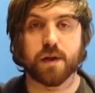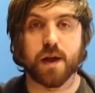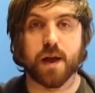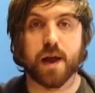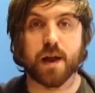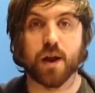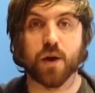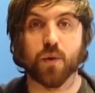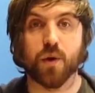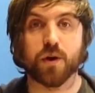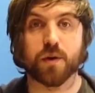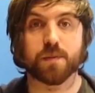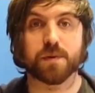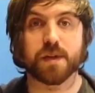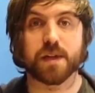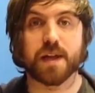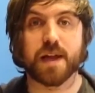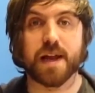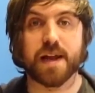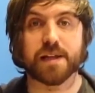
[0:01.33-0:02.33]
Hello, welcome to
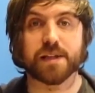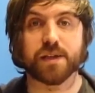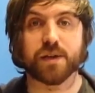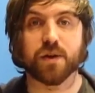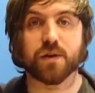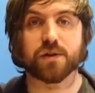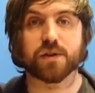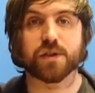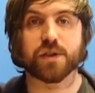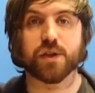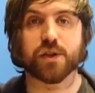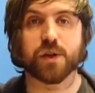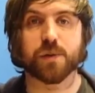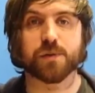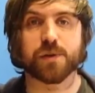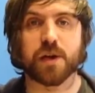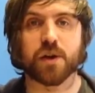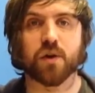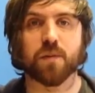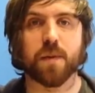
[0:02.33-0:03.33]
the Easy Odds YouTube
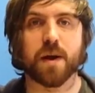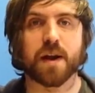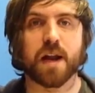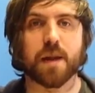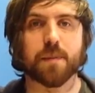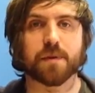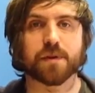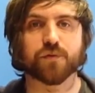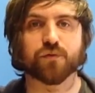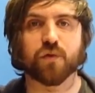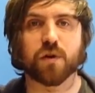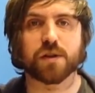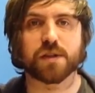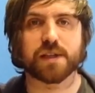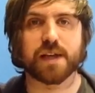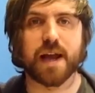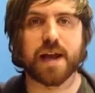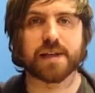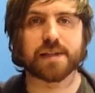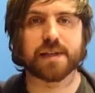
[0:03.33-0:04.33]
channel. My name is Ross
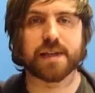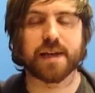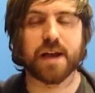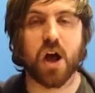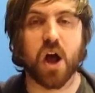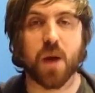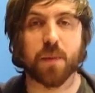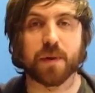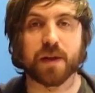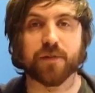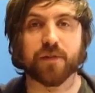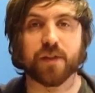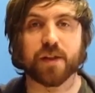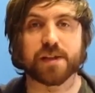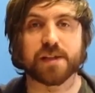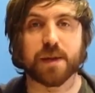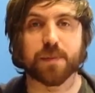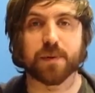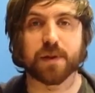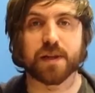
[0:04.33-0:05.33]
Casey. I'm going to give you the
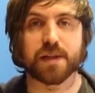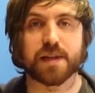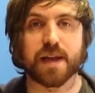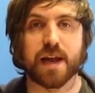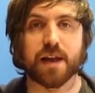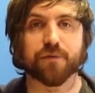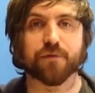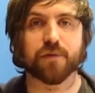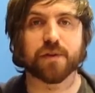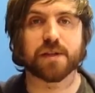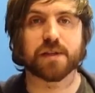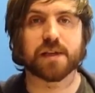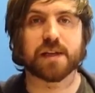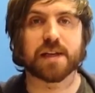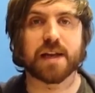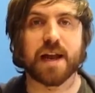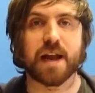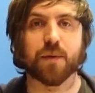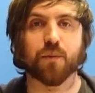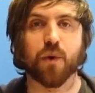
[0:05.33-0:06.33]
tip of the day for
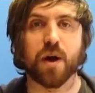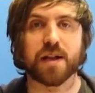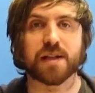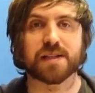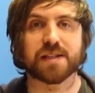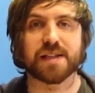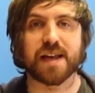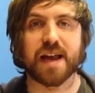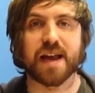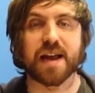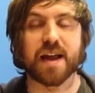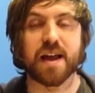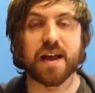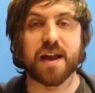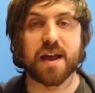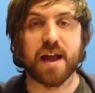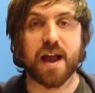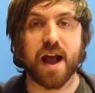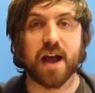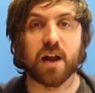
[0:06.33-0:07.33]
today, Wednesday,
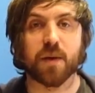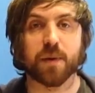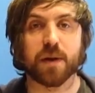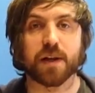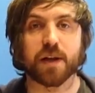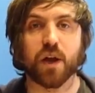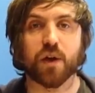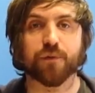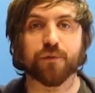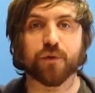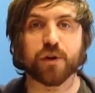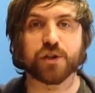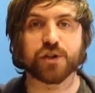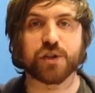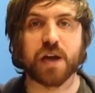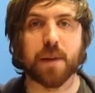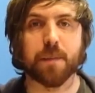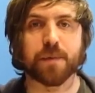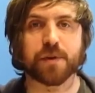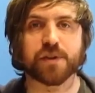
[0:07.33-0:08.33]
and I'm going to go for a
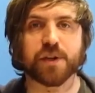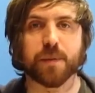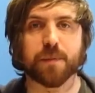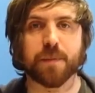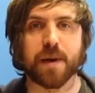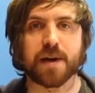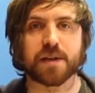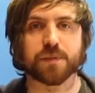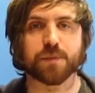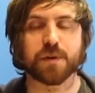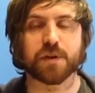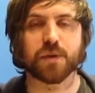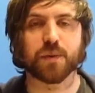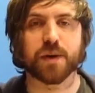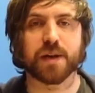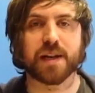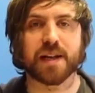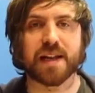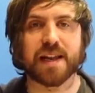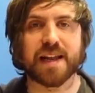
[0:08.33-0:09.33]
championship match
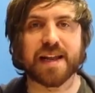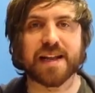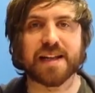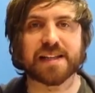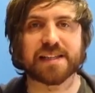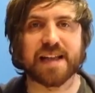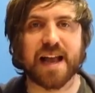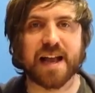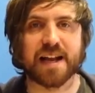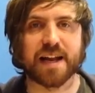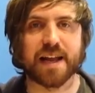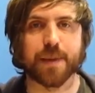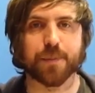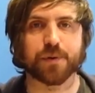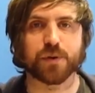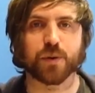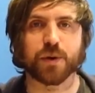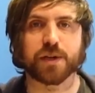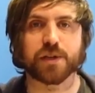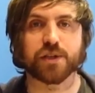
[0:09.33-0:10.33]
between Leeds and
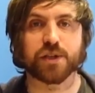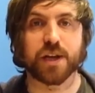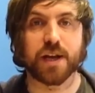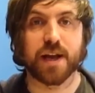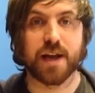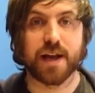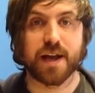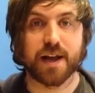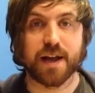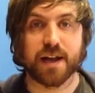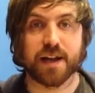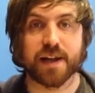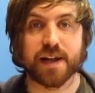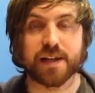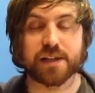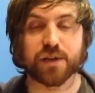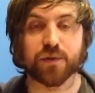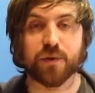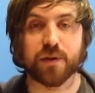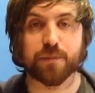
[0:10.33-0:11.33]
Ipswich.
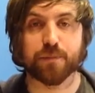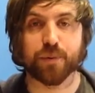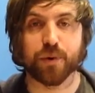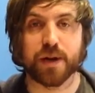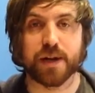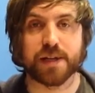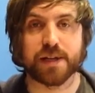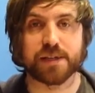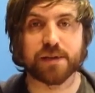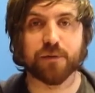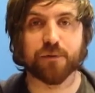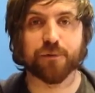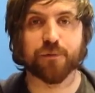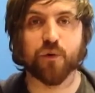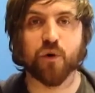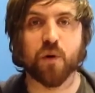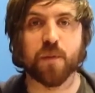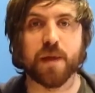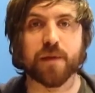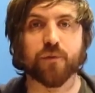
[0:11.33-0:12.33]
Leeds are in pretty decent
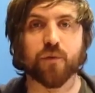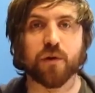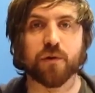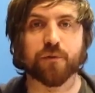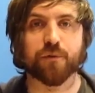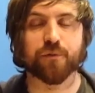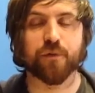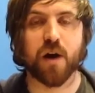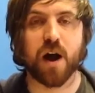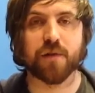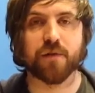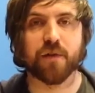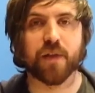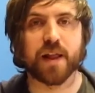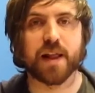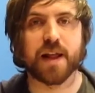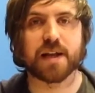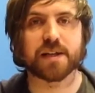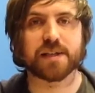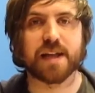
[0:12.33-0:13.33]
form. They've won 5 of their
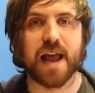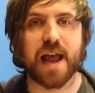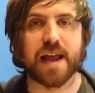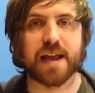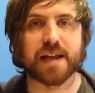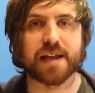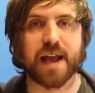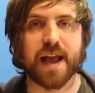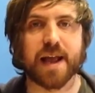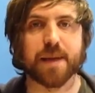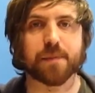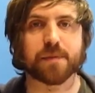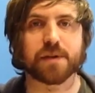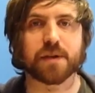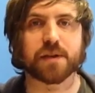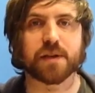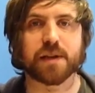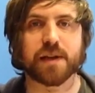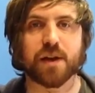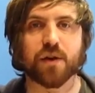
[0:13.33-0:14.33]
last 8 games
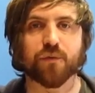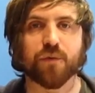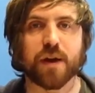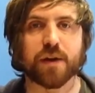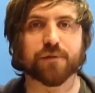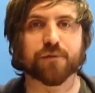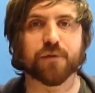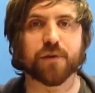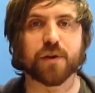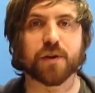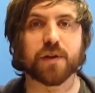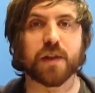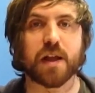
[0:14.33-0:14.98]
under Neil Redfern.